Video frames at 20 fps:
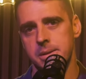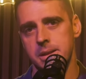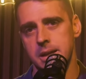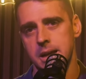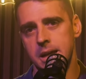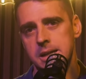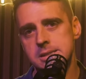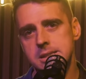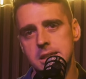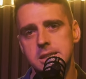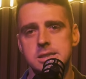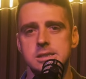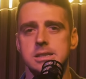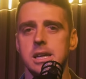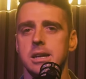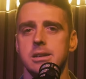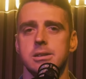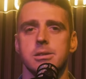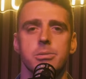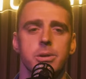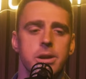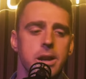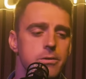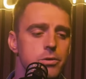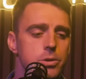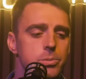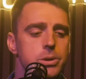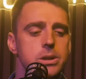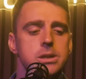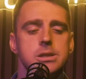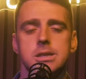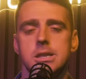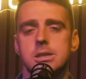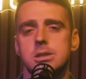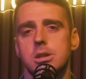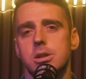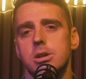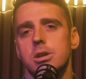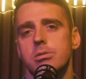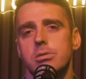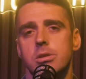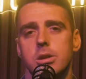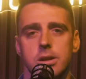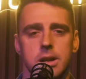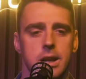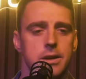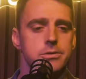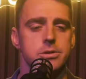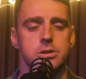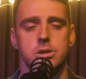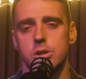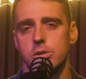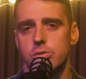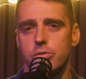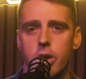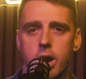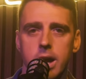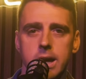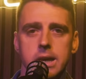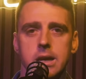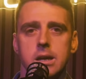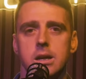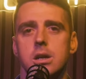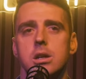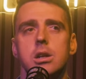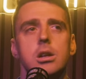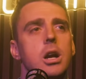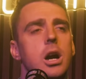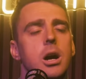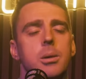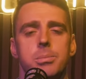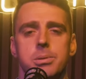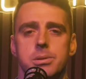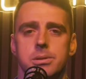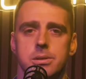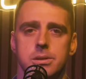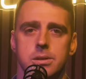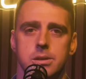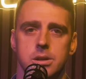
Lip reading: As they said, when everybody says look left and look right, look up.